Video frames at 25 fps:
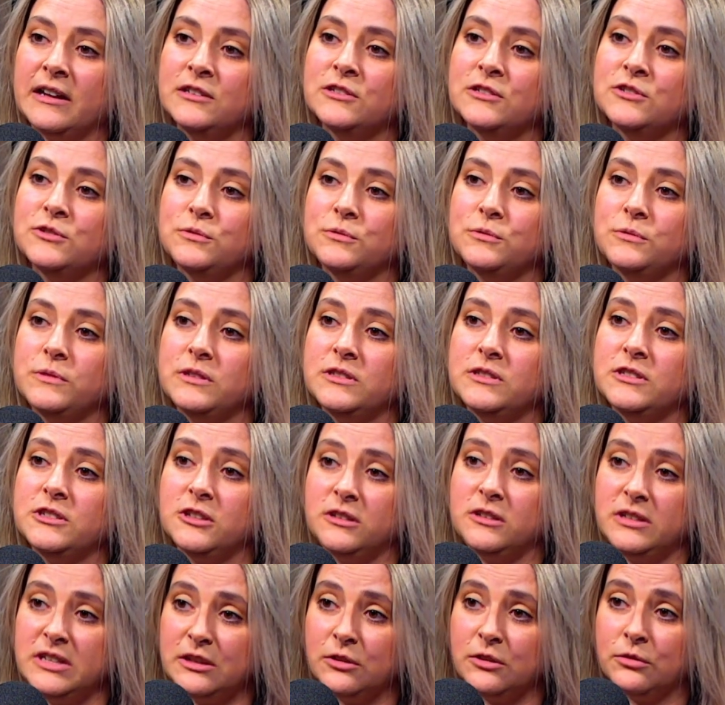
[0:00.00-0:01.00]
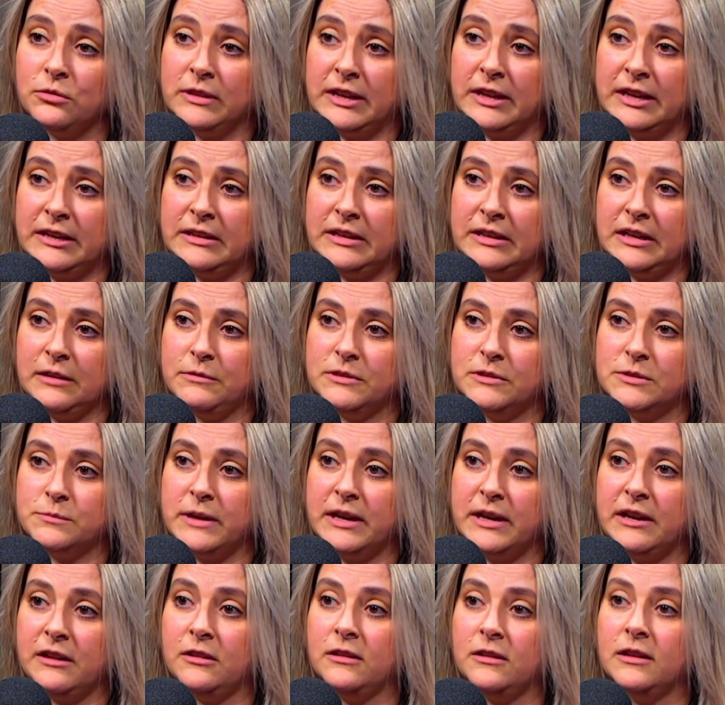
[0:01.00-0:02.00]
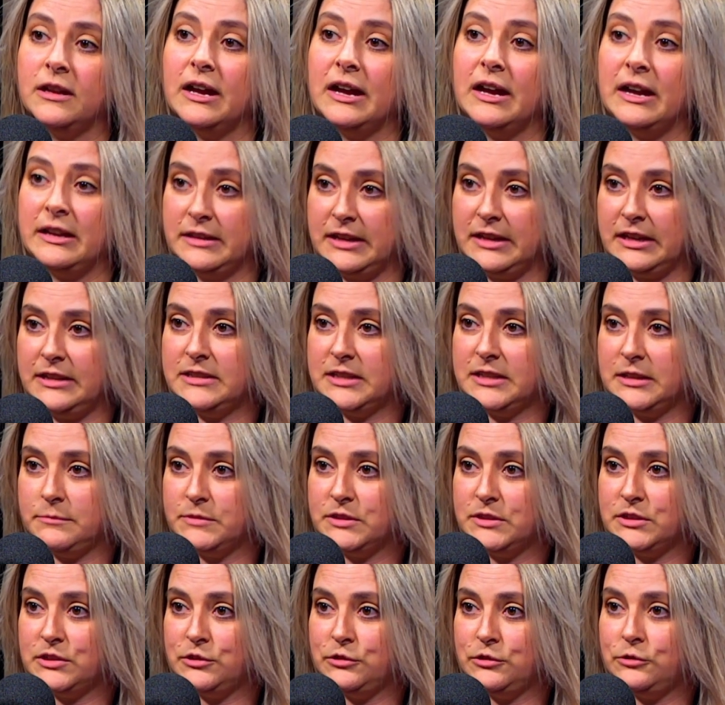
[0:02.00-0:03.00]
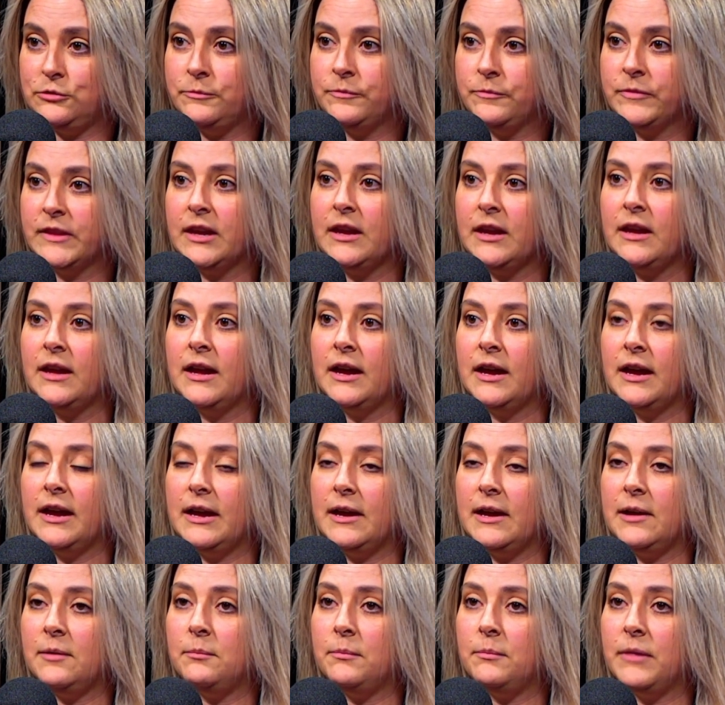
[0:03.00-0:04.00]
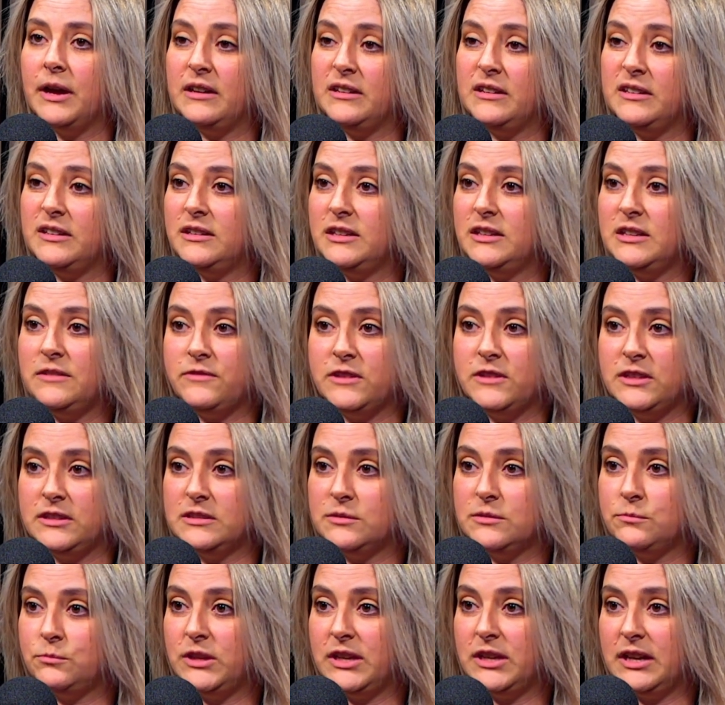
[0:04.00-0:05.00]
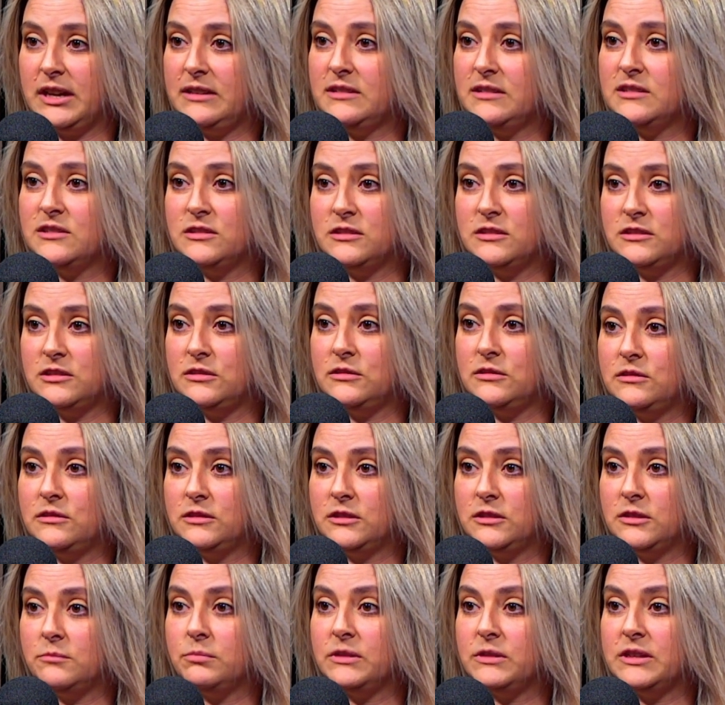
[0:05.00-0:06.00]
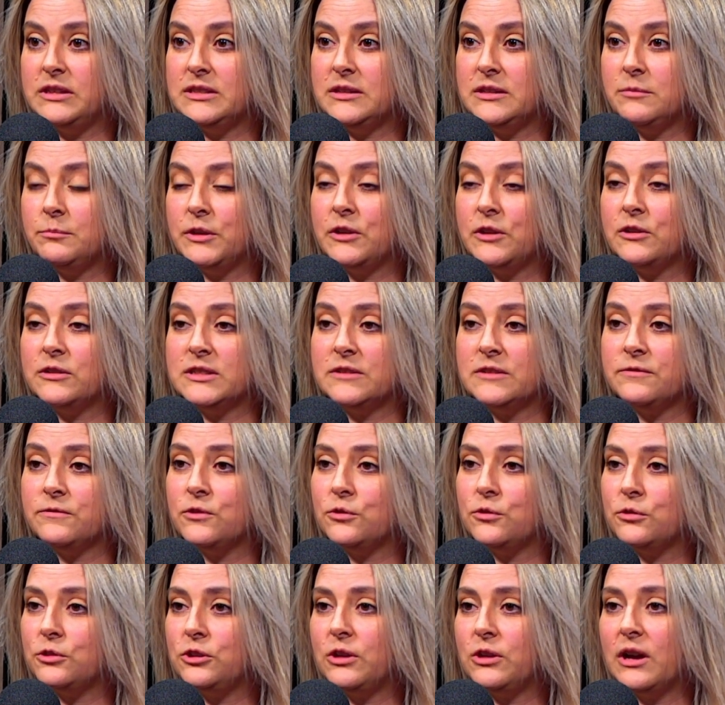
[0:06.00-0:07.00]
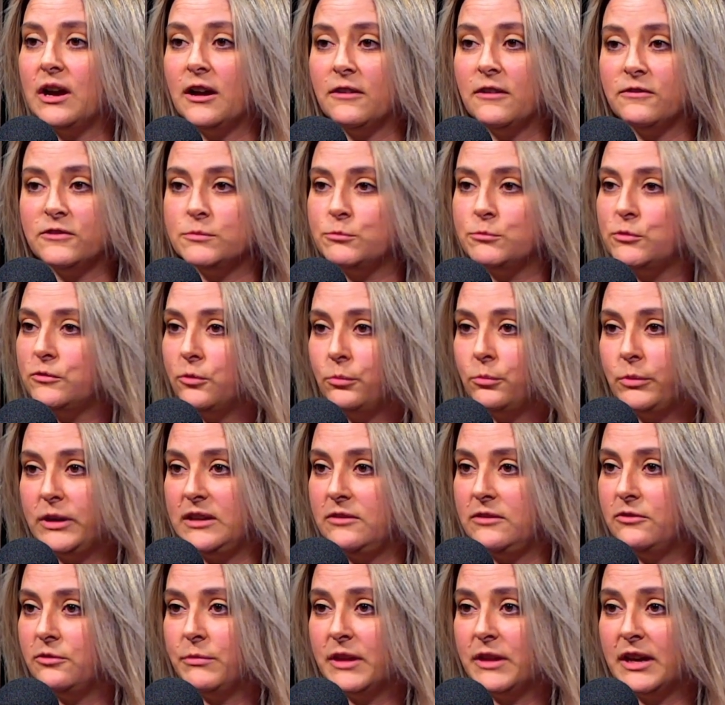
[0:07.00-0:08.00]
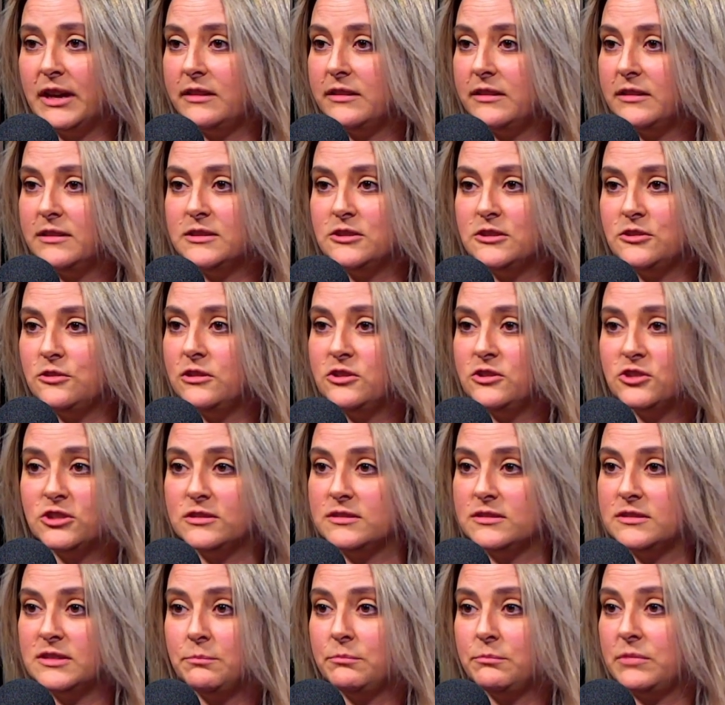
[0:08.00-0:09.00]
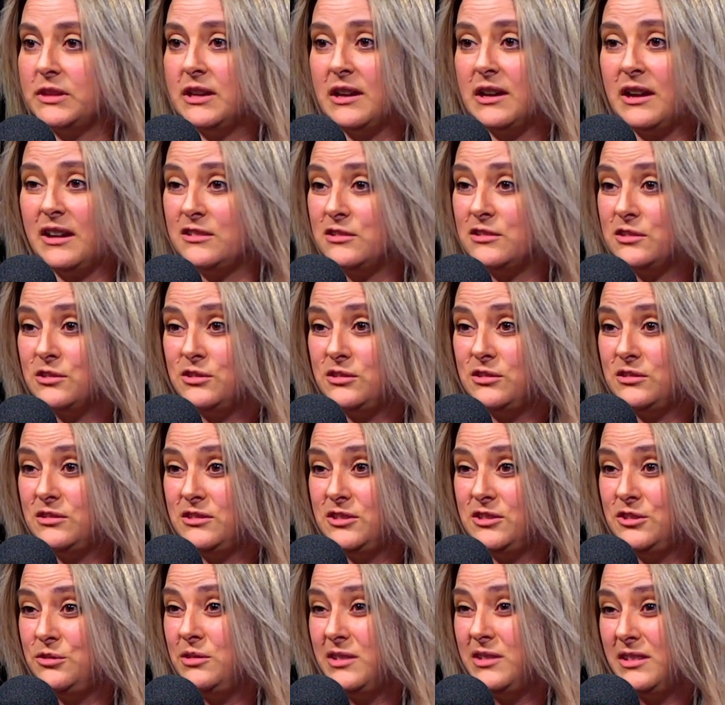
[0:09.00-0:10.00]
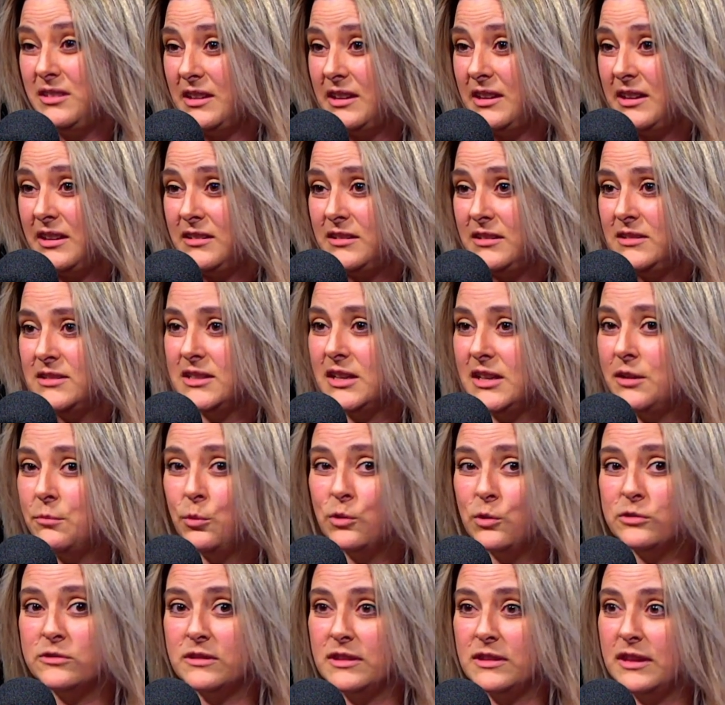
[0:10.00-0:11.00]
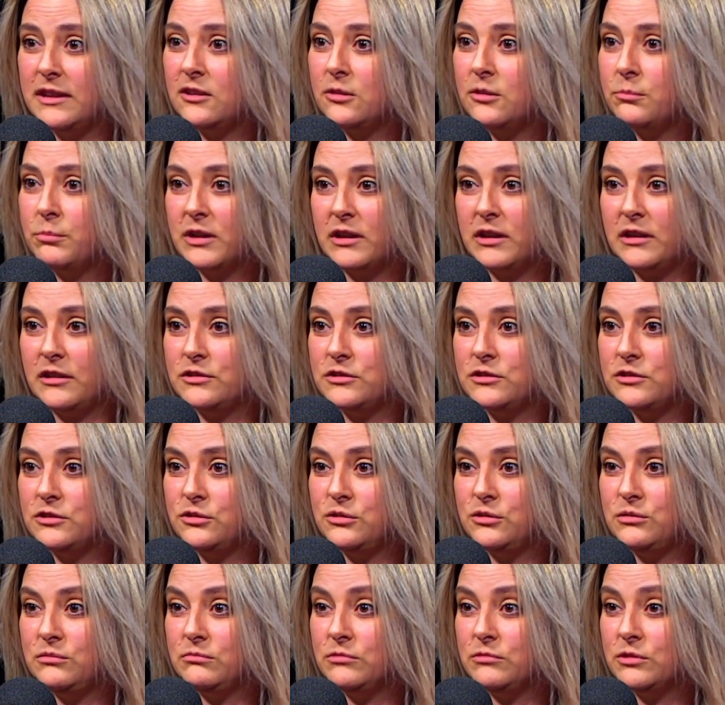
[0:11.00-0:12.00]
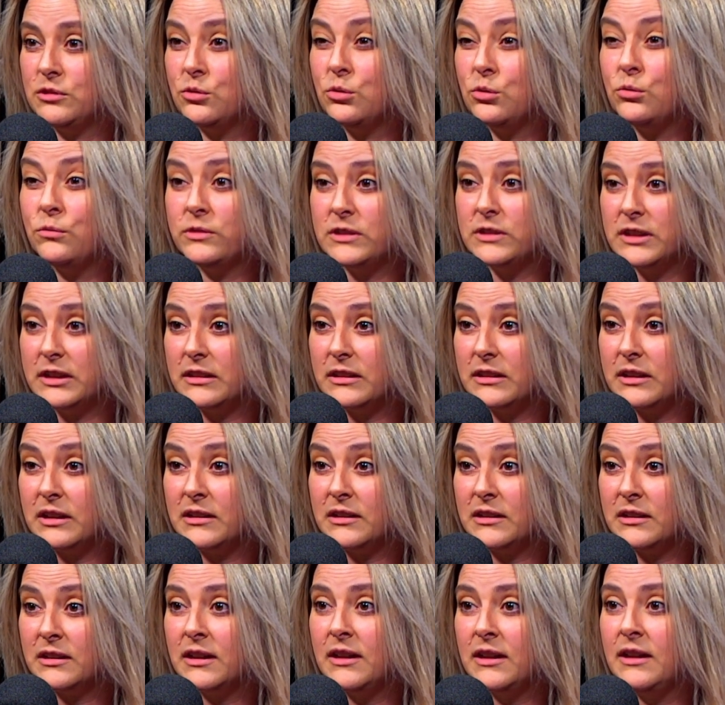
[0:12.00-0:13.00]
do the degree online now as well at night times too, and evenings and weekends to complete it, because if not, you have to move away from the Highlands. You just simply can't do it in the Highlands. It wasn't there prior to COVID, I think.